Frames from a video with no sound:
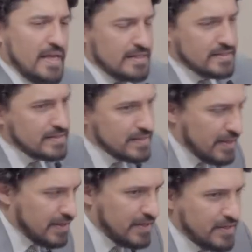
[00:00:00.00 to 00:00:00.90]
it's
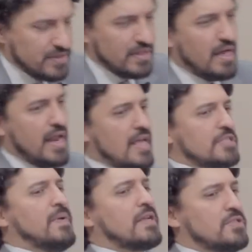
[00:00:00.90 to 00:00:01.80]
th there's a lot of
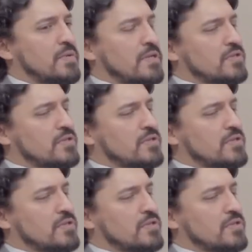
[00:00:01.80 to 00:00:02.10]
aspects to it.